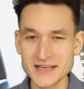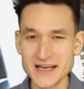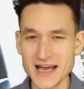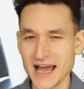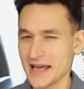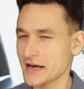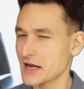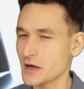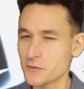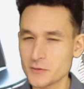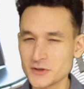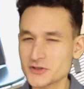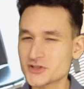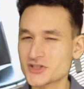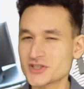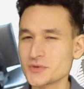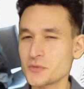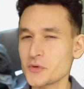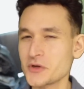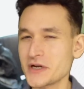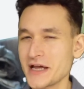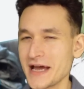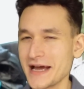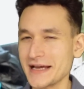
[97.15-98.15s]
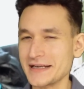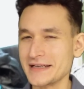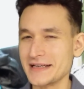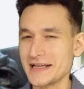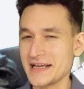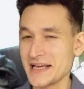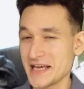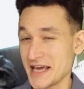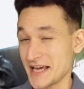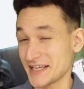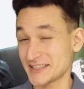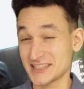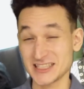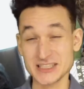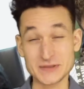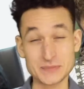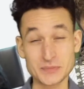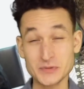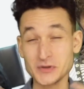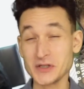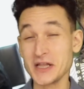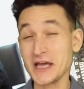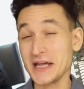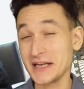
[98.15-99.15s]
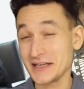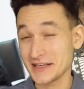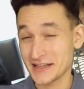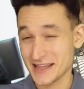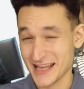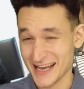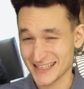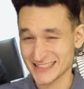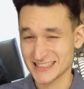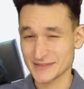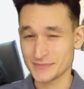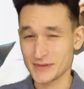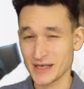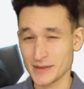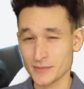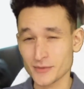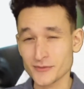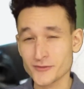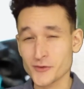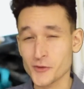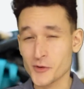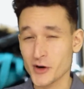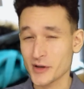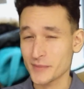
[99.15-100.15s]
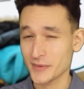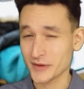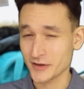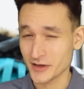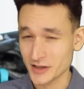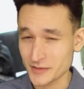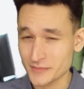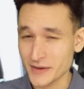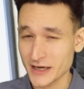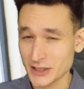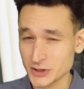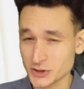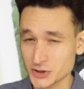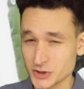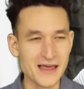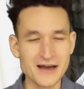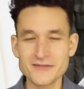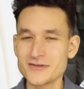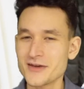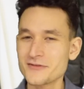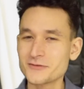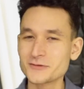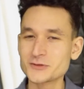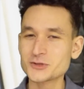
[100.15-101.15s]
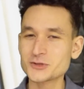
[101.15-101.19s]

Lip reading: And I wish someone had explained that to me before I begun my journey. Have you ever